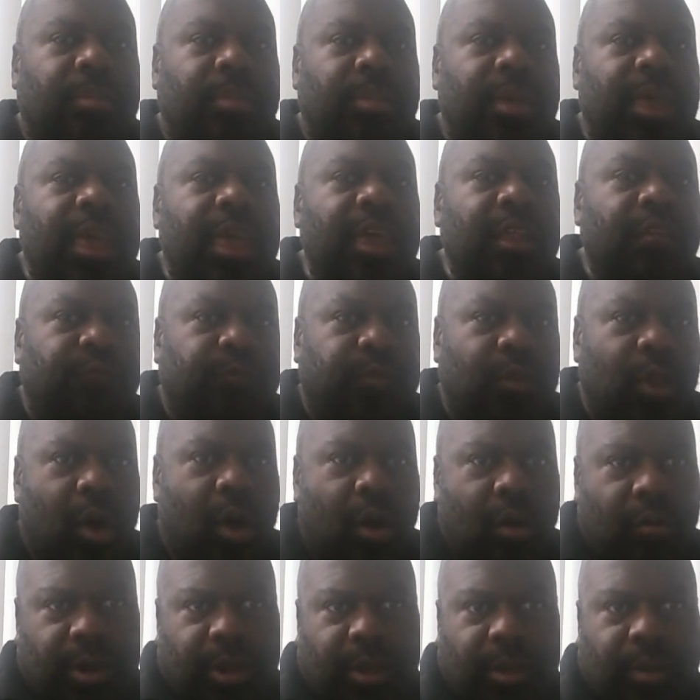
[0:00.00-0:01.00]
in
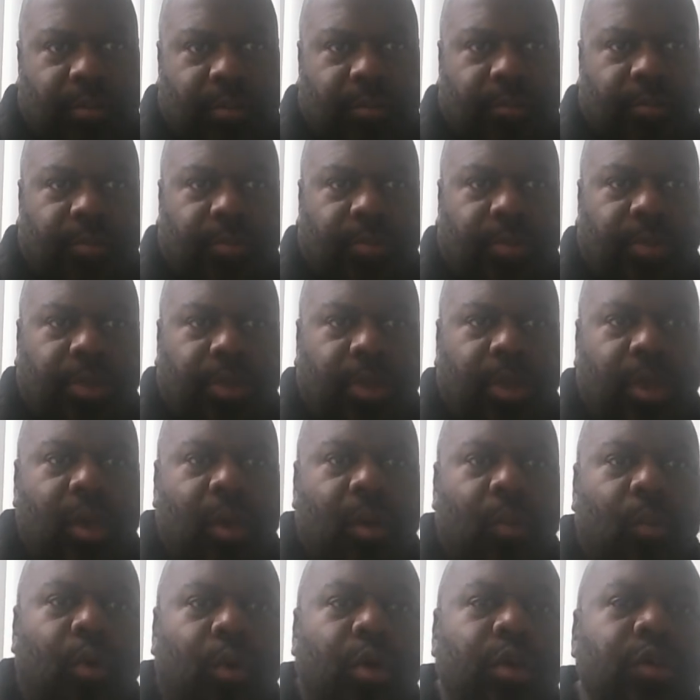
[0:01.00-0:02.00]
Florida,
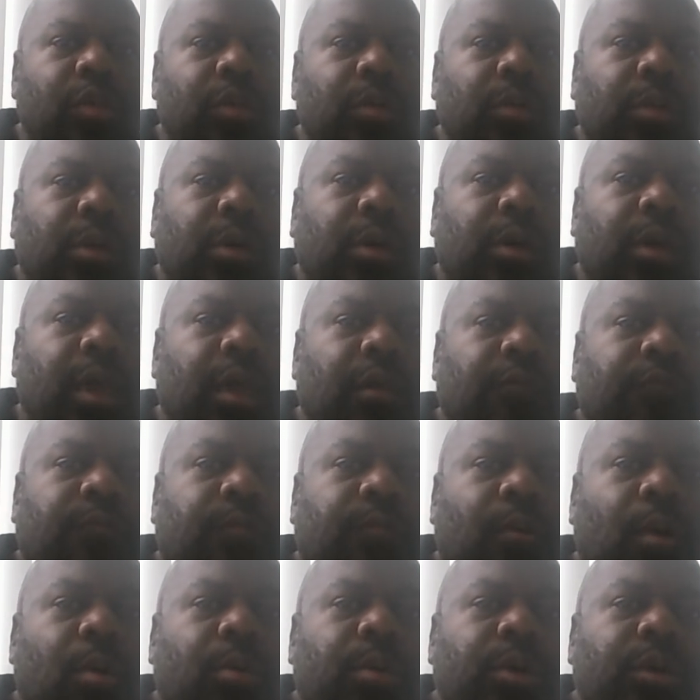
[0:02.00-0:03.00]
weren't you looking
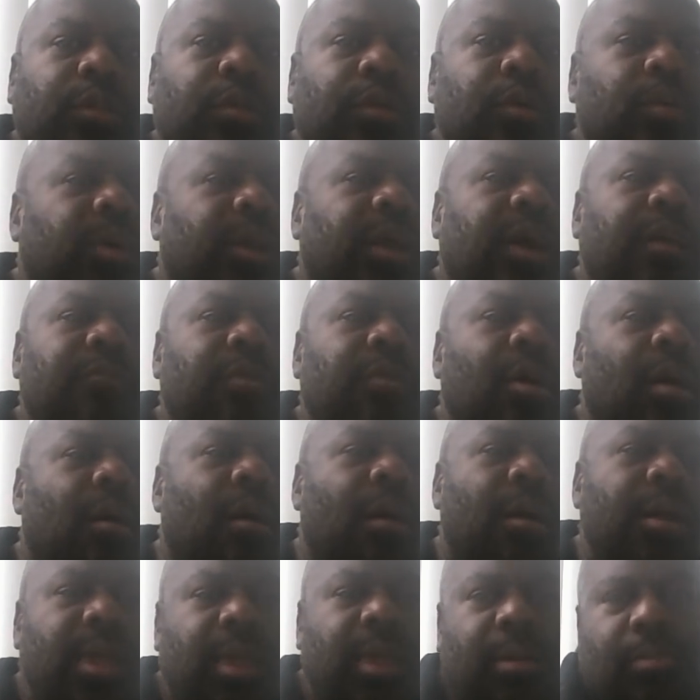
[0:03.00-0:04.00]
forward to whatever
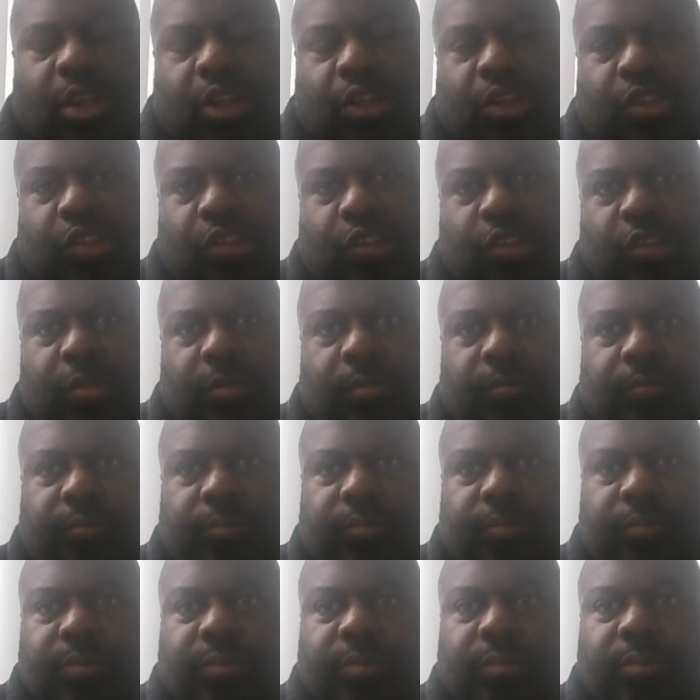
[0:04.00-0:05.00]
arguments
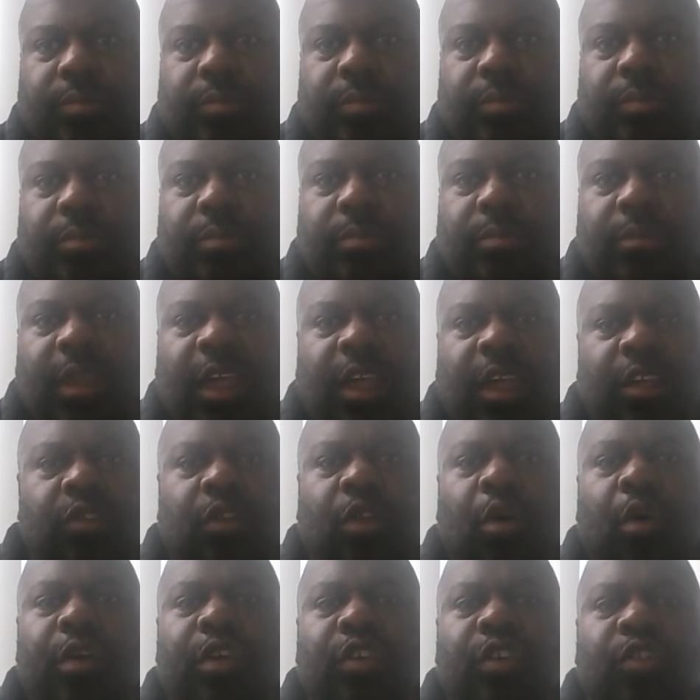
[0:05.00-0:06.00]

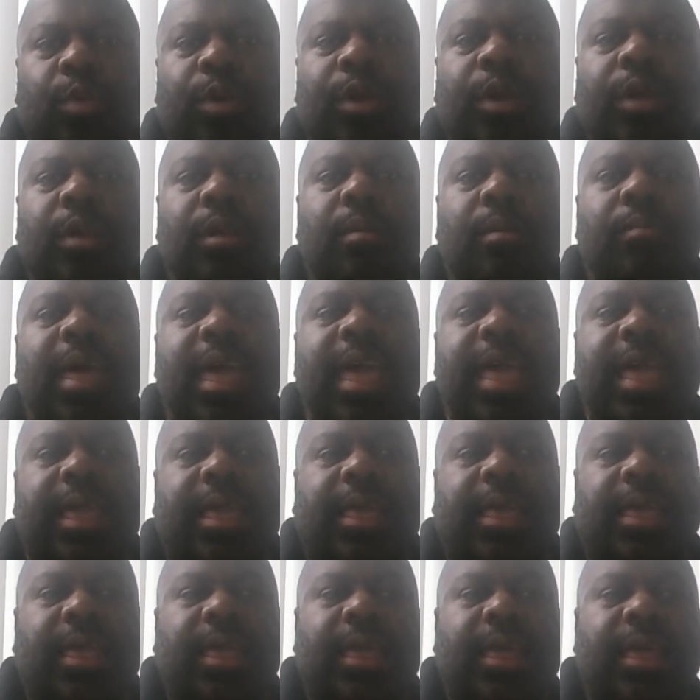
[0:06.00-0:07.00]
his lawyers were going to
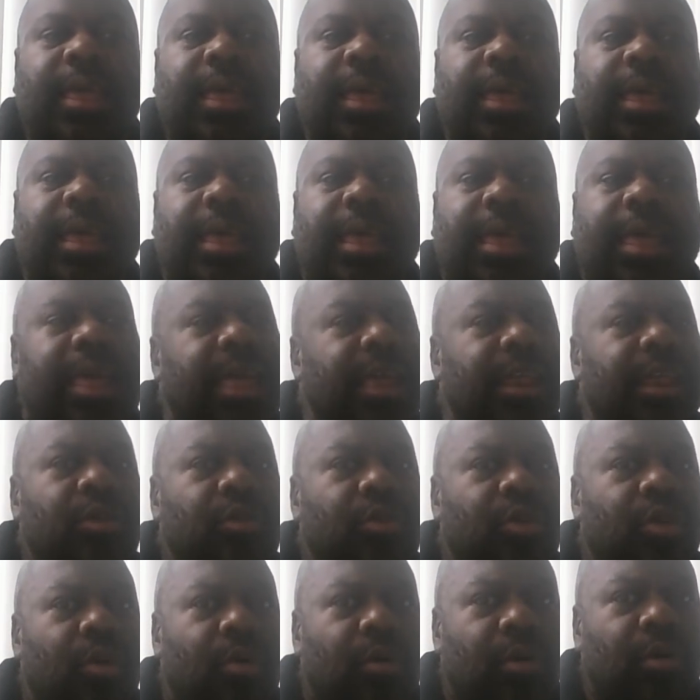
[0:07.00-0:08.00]
make in
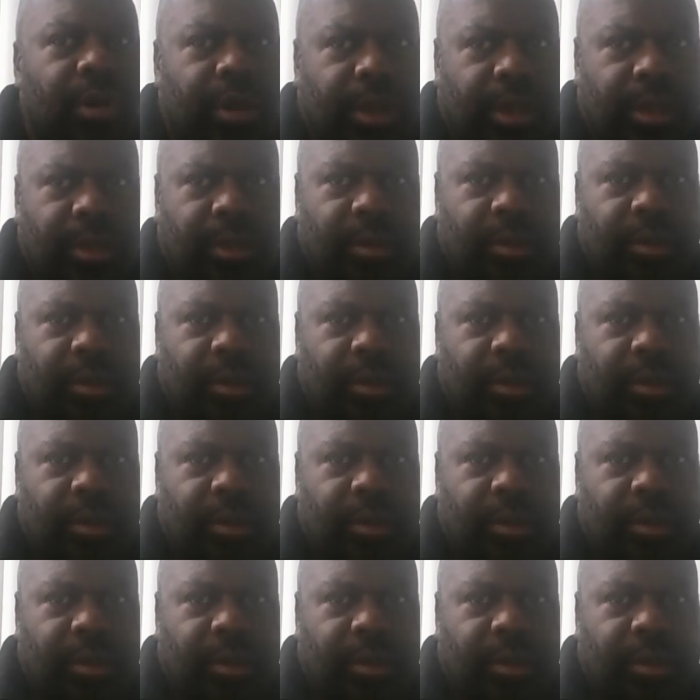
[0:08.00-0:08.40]
New York?